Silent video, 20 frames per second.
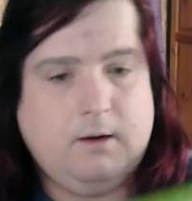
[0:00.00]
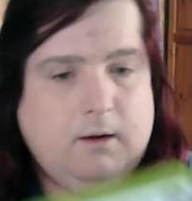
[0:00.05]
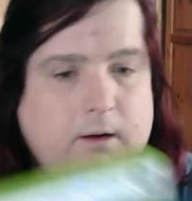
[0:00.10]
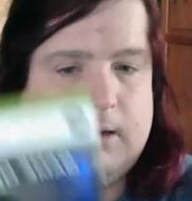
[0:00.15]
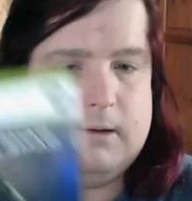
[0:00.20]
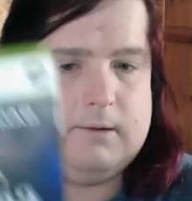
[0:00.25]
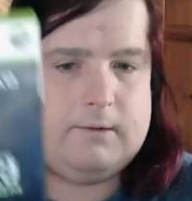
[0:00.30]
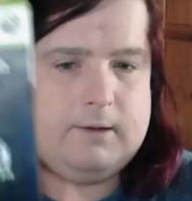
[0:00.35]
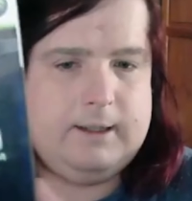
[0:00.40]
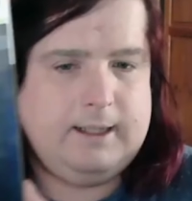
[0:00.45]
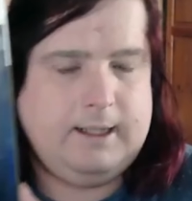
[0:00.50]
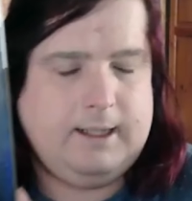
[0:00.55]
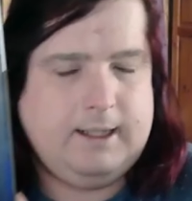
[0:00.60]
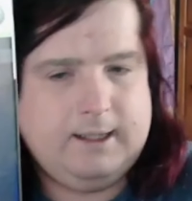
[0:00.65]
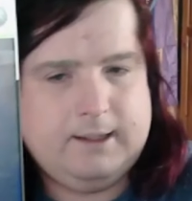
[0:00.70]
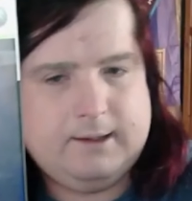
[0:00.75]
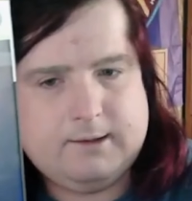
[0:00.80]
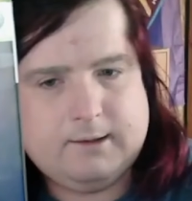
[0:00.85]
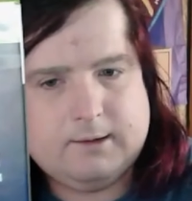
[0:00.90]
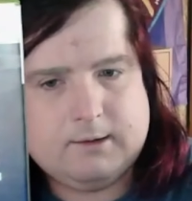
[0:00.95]
Upgrade
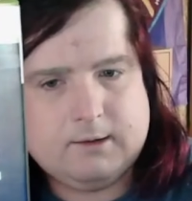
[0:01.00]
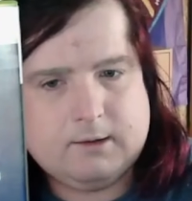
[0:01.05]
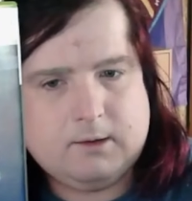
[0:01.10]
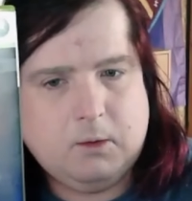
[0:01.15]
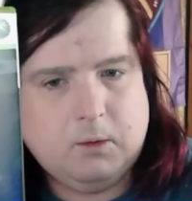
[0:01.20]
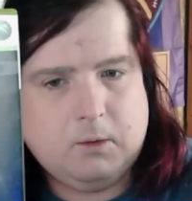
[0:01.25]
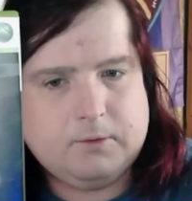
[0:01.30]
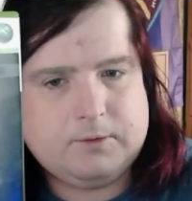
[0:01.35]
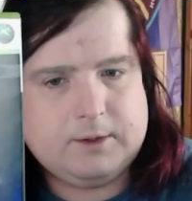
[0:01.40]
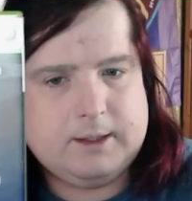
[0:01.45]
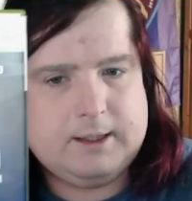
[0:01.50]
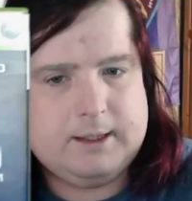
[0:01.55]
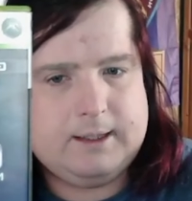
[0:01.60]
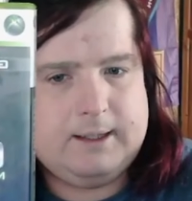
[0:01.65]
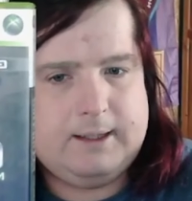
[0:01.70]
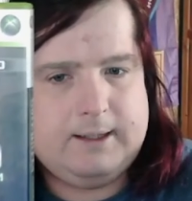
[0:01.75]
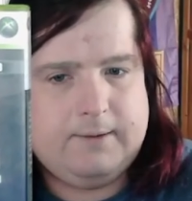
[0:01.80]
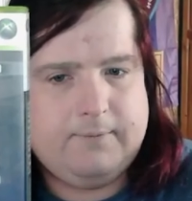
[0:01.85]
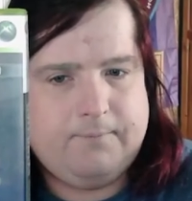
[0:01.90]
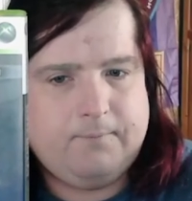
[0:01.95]
is the Call of
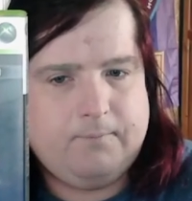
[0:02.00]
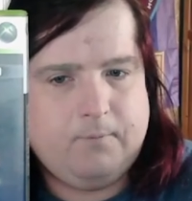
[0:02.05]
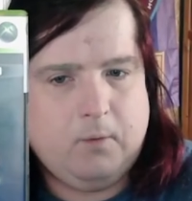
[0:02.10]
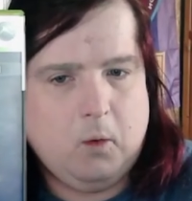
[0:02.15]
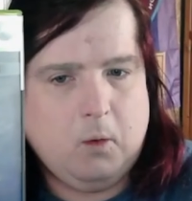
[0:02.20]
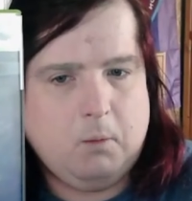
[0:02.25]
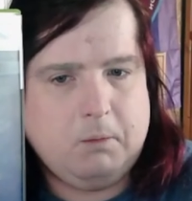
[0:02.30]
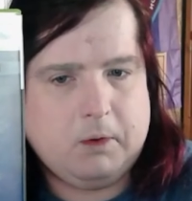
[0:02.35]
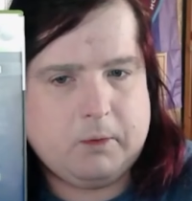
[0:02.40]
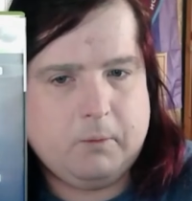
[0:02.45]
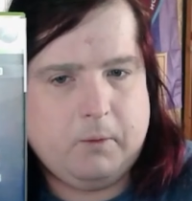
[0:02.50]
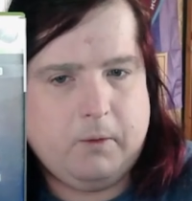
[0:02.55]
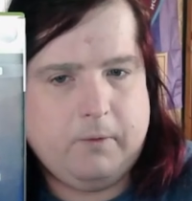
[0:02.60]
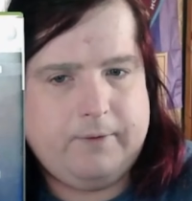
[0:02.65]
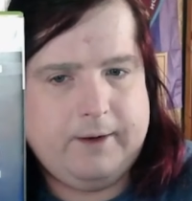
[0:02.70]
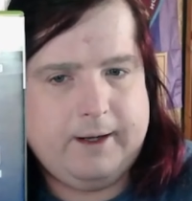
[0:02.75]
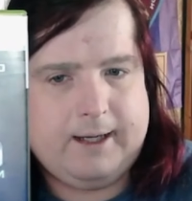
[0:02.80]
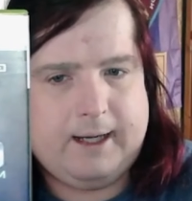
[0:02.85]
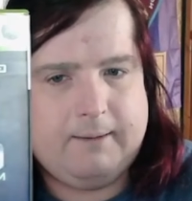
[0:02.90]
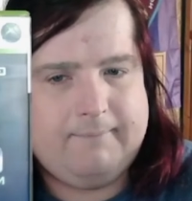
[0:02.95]
Duty 4 Modern
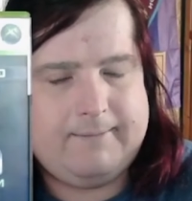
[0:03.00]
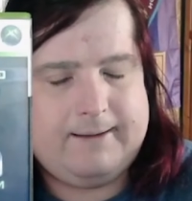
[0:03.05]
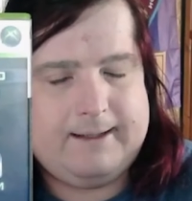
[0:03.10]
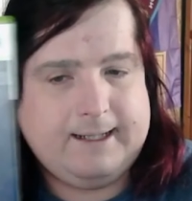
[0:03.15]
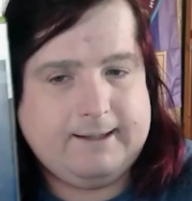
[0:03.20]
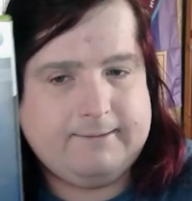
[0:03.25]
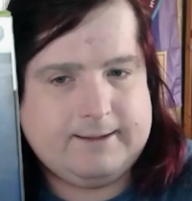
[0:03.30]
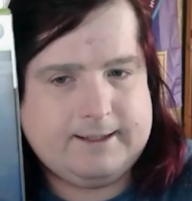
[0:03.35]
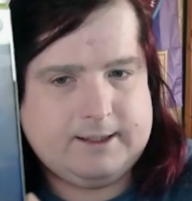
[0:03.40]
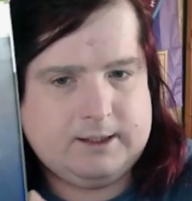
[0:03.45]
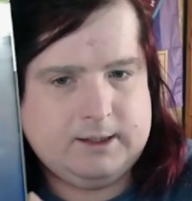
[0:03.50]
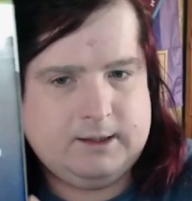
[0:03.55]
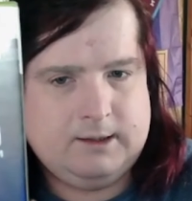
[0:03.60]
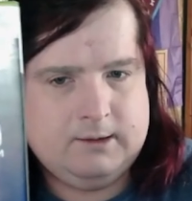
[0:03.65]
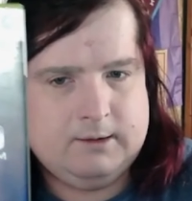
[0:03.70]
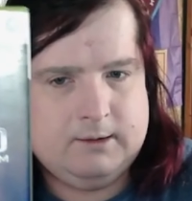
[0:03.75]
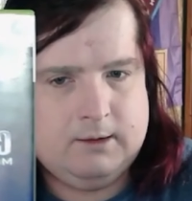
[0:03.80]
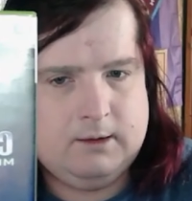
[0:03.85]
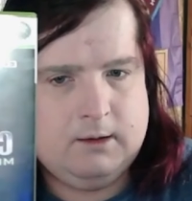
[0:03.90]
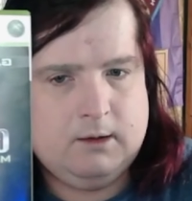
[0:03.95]
Warfare Game of the Year edition.
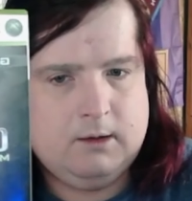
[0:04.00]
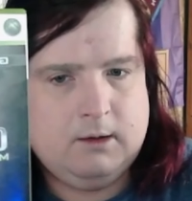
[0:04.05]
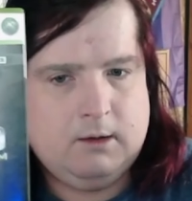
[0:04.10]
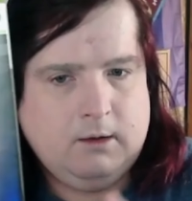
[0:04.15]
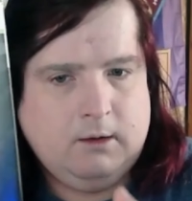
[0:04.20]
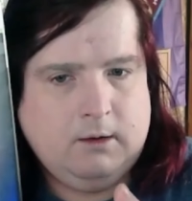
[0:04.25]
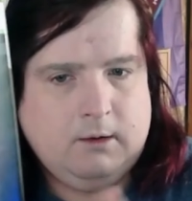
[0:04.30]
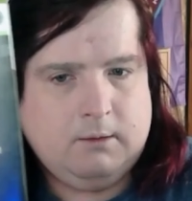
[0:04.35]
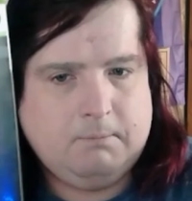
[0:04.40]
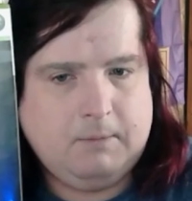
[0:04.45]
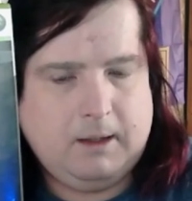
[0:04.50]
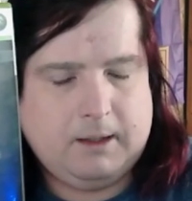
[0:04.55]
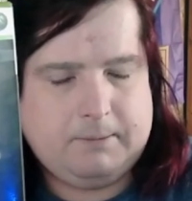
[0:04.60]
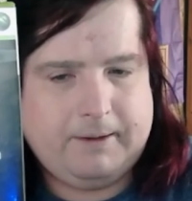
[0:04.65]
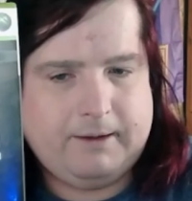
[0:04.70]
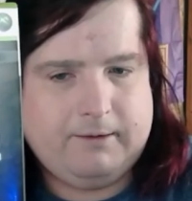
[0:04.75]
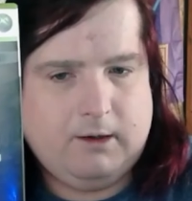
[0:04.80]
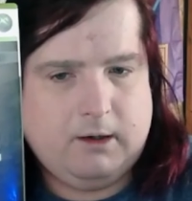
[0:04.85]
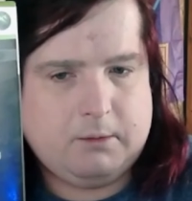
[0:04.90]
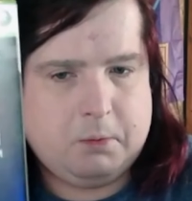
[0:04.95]
Much
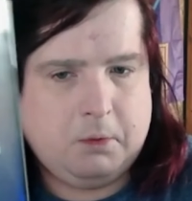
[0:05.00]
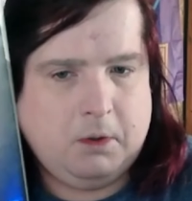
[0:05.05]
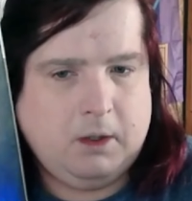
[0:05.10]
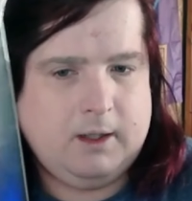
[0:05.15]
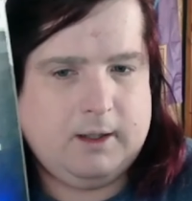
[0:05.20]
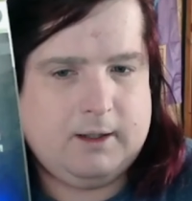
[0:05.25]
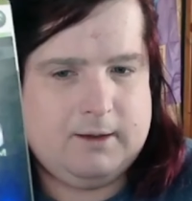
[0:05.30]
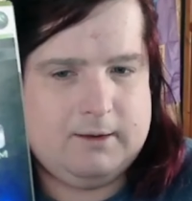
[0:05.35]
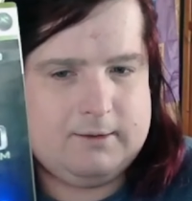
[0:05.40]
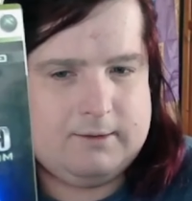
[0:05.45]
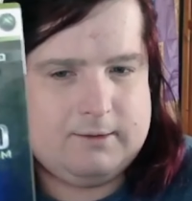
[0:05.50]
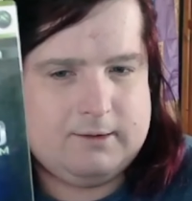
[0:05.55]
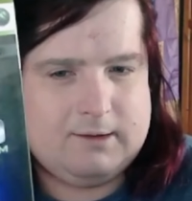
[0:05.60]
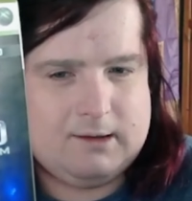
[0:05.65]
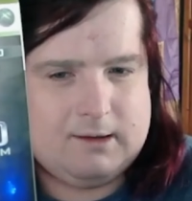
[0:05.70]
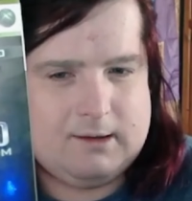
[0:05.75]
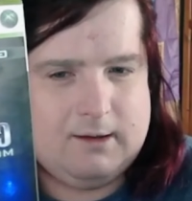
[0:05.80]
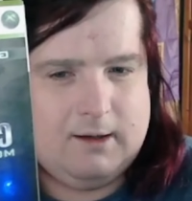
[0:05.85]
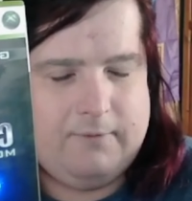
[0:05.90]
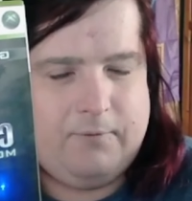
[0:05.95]
better artwork.
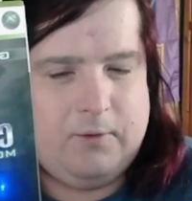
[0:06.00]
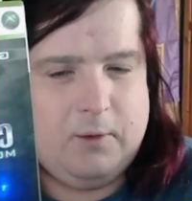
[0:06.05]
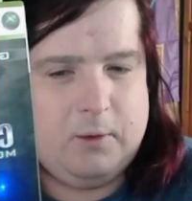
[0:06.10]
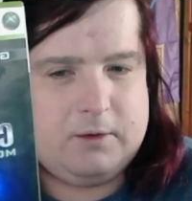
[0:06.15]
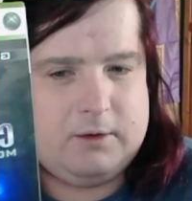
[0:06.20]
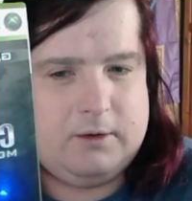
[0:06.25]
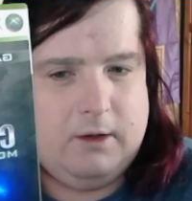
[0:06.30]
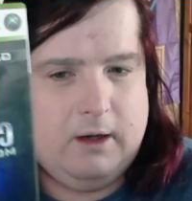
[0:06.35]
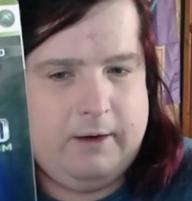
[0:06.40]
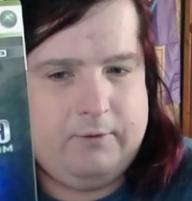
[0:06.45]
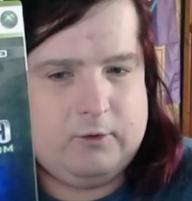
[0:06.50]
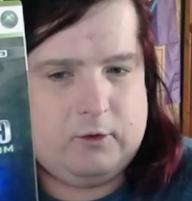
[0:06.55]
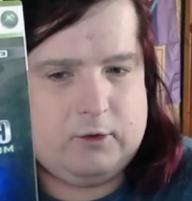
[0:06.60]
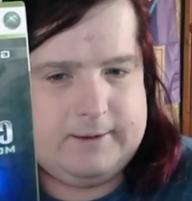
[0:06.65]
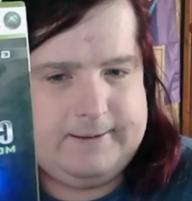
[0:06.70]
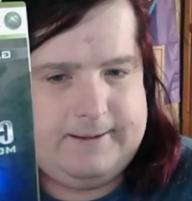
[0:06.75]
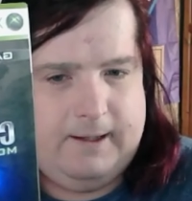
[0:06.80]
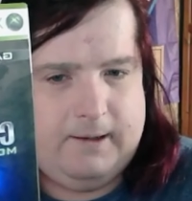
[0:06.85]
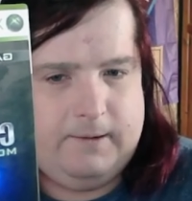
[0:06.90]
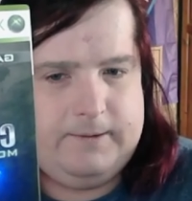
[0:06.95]
Unfortunately, I haven't tried
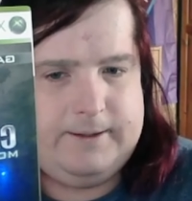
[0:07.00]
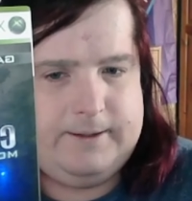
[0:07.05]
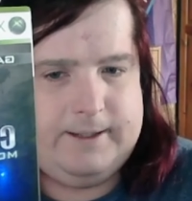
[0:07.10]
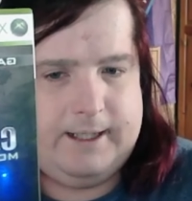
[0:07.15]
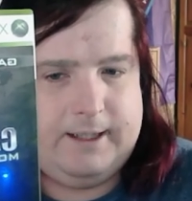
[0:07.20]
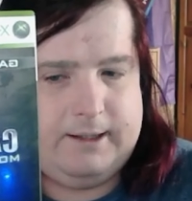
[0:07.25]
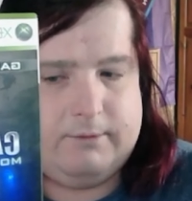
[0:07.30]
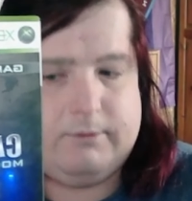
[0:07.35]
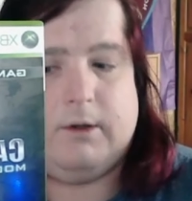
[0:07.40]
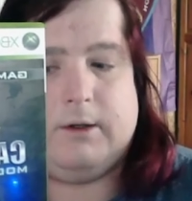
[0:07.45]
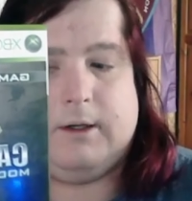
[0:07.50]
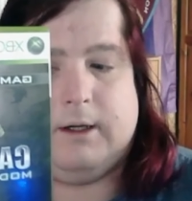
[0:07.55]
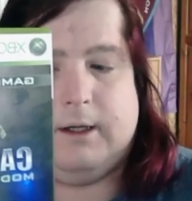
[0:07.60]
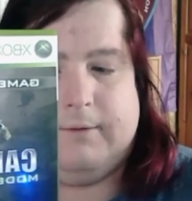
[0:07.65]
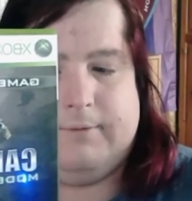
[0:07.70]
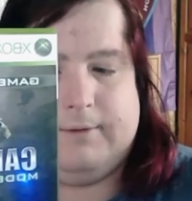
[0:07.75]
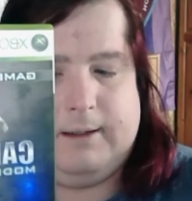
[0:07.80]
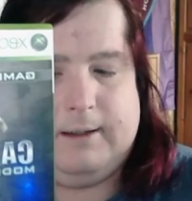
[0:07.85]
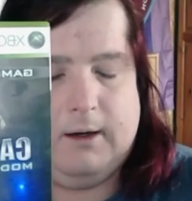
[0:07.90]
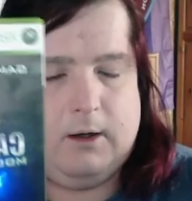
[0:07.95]
the code yet, so I don't know
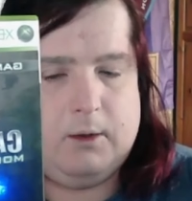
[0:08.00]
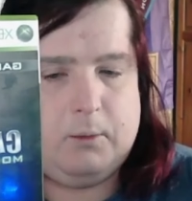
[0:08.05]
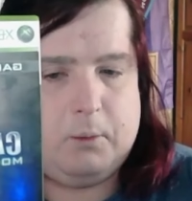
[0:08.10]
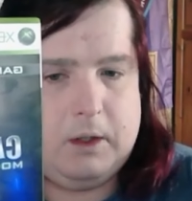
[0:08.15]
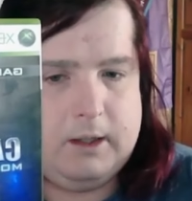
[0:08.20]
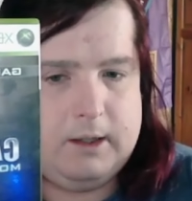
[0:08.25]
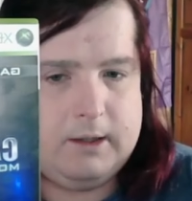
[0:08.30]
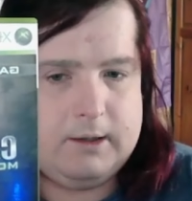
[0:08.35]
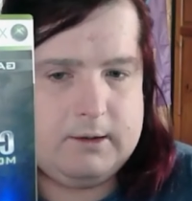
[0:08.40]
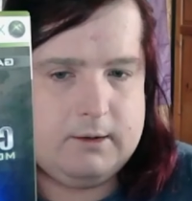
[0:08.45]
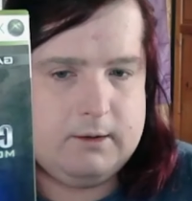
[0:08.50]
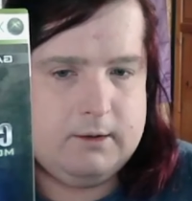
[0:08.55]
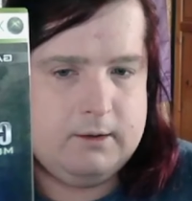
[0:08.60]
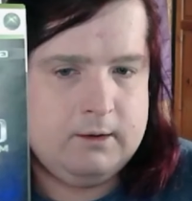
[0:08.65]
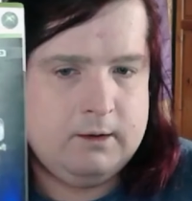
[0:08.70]
if the code works.